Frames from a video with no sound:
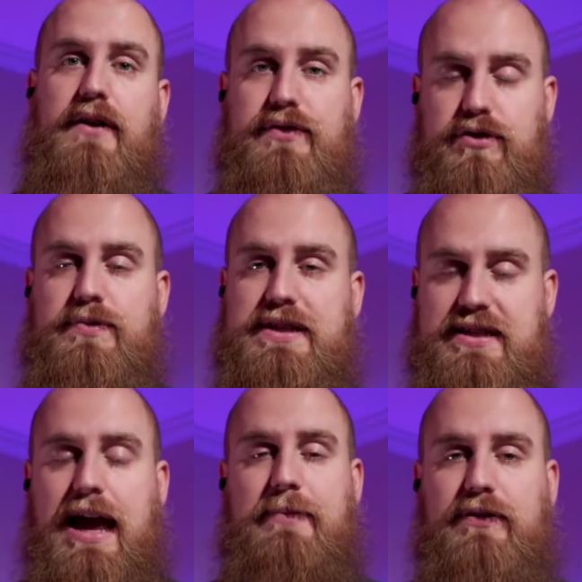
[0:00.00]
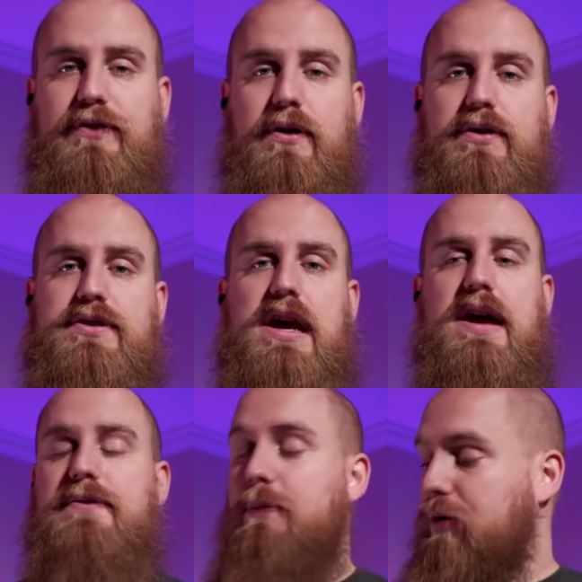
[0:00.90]
and you'd be snapping photos.
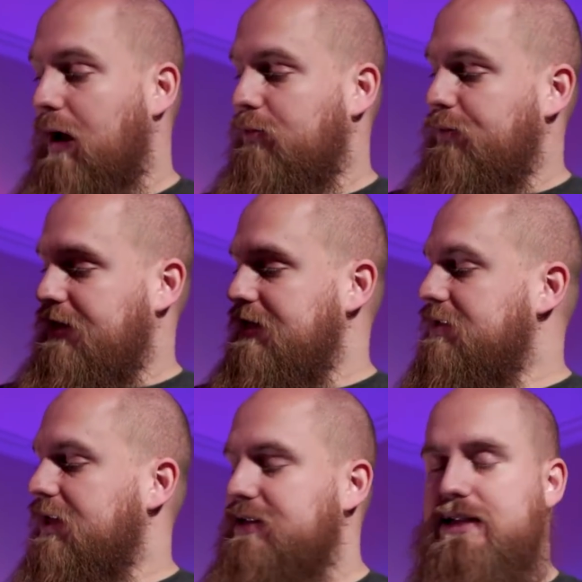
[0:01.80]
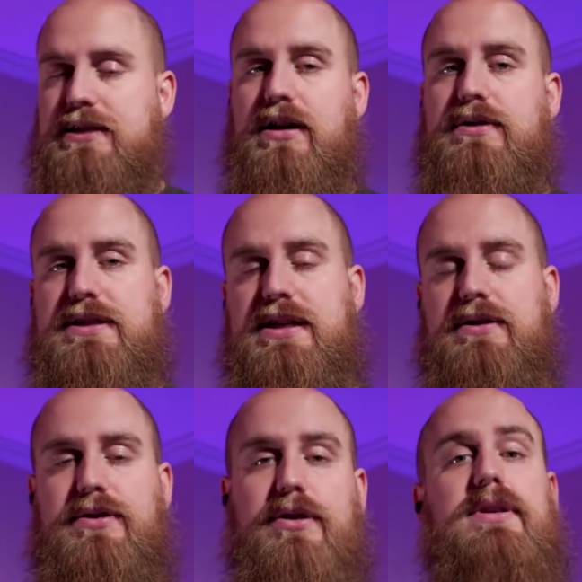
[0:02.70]
The problem with these lenses though is
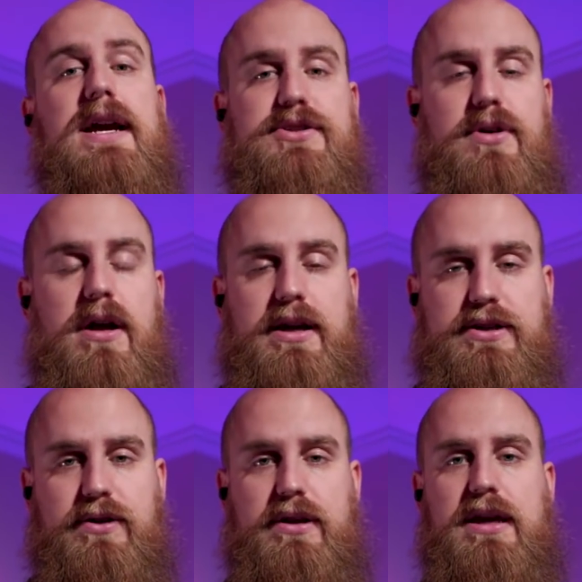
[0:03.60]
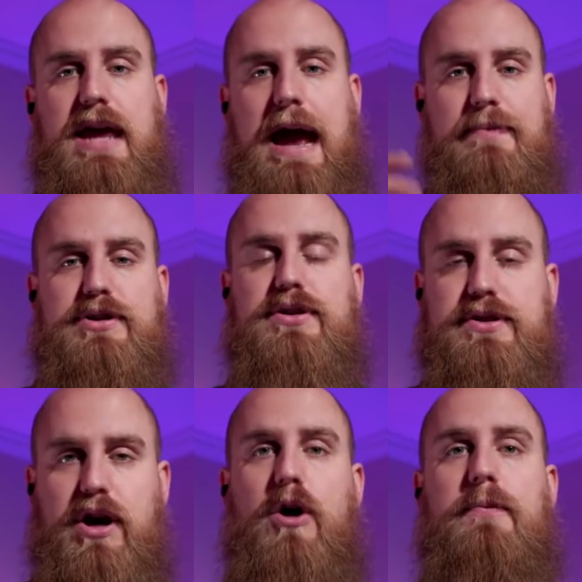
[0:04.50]
they're electronic. So the aperture
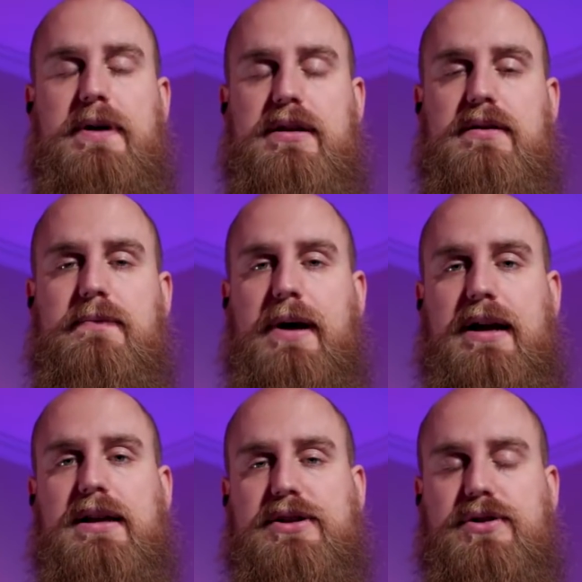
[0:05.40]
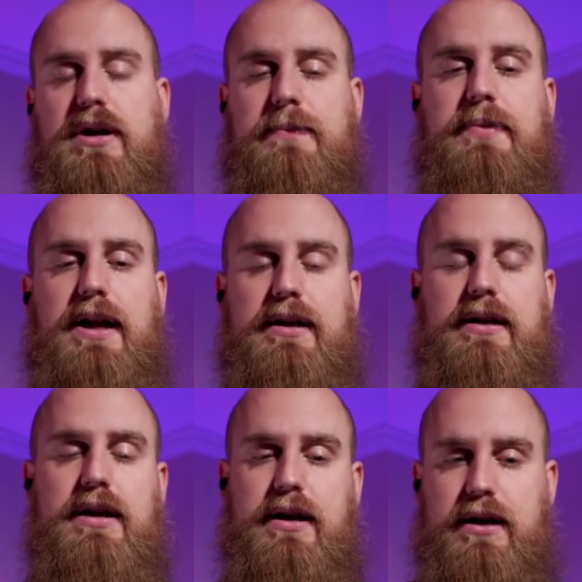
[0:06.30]
is opened by an electronic button,
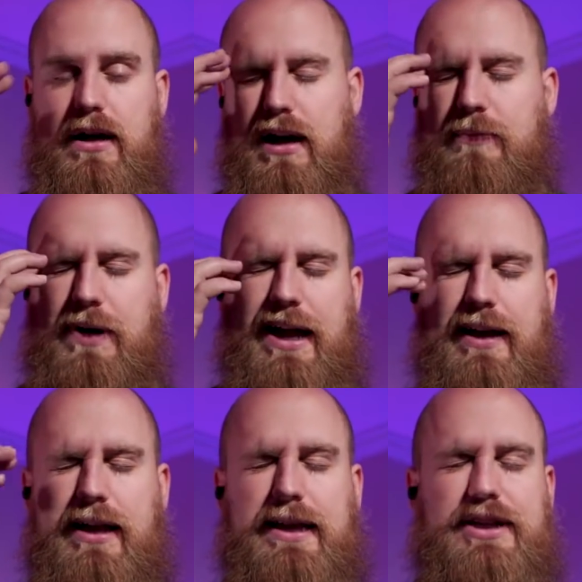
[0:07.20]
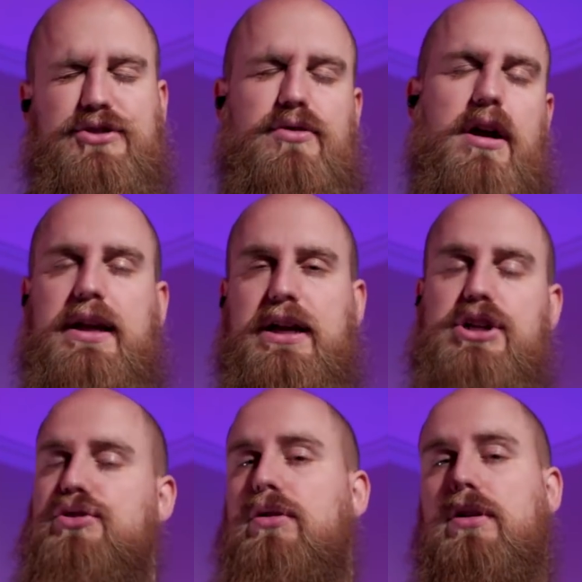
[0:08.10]
by electronic
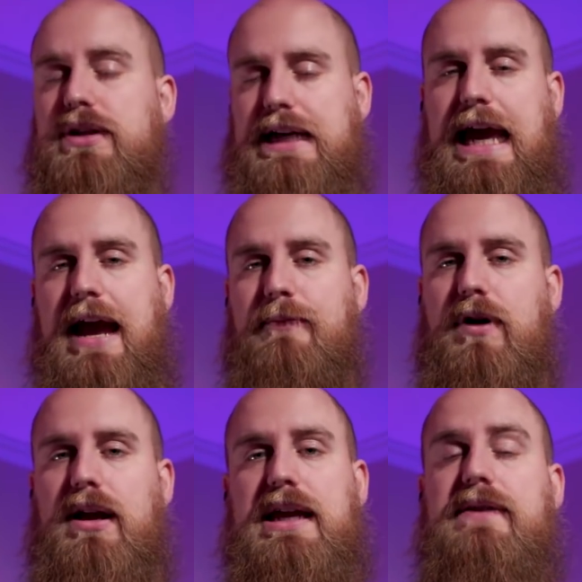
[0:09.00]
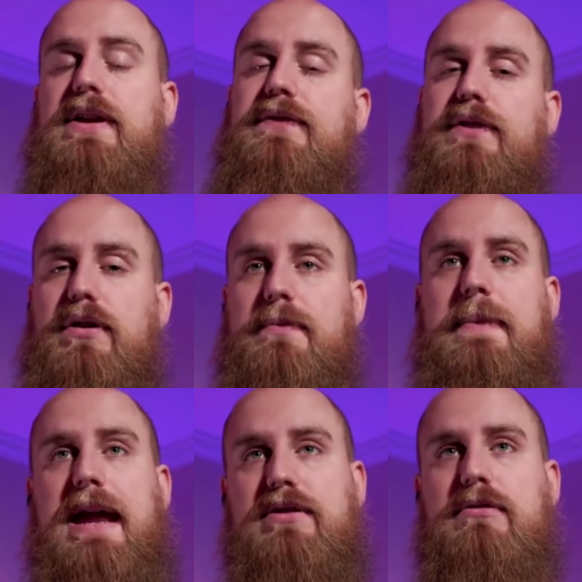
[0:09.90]
control of the camera, even if you're in
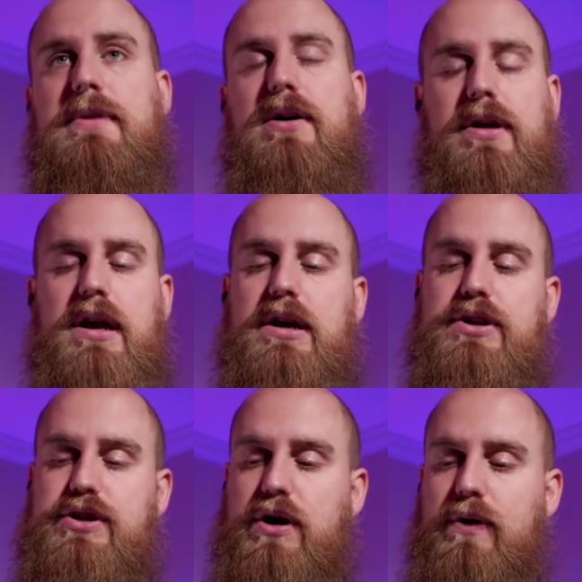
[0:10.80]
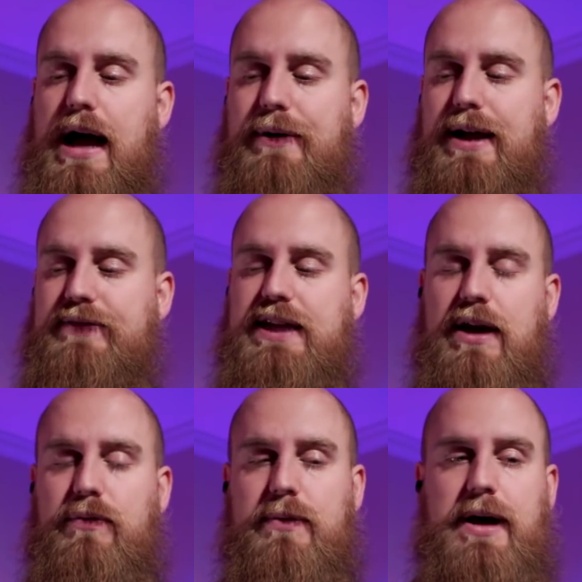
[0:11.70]
manual mode. So I would have to
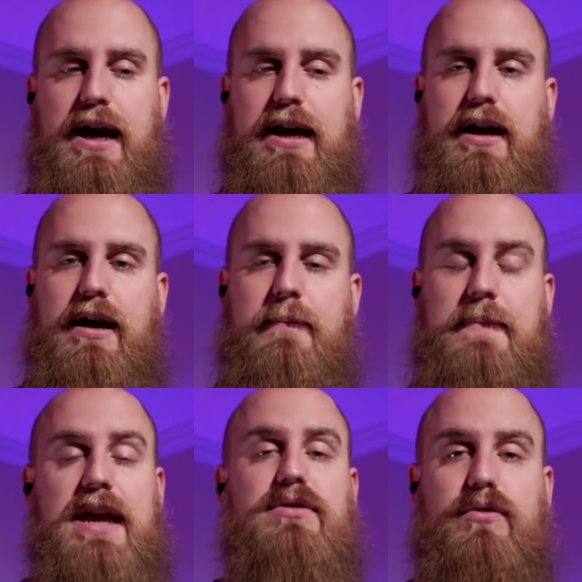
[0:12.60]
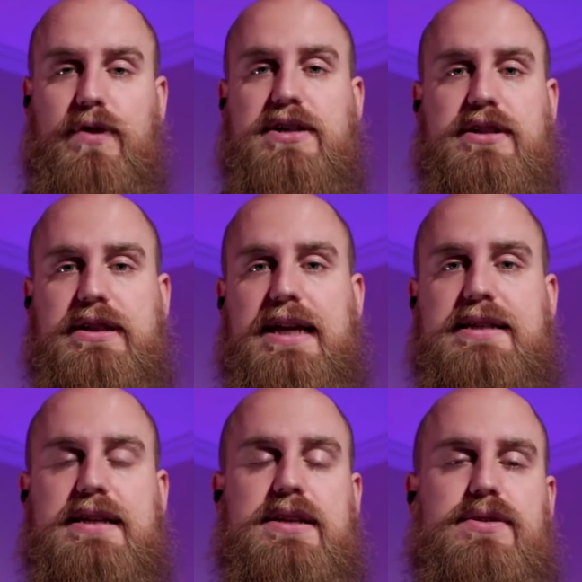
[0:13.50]
get one of my manual Russian
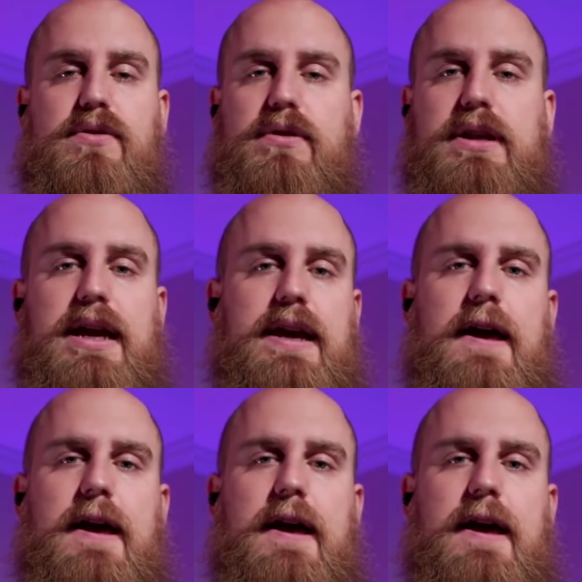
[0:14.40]
lenses, or like